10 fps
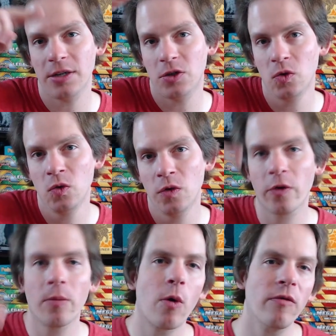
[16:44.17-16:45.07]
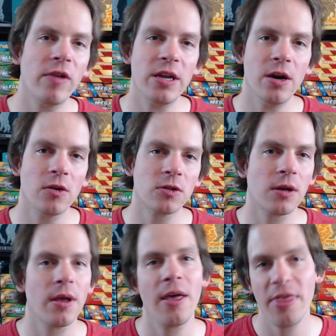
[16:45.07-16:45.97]
tuned for more videos.
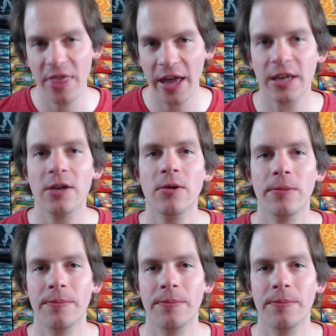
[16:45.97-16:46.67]
Thank you.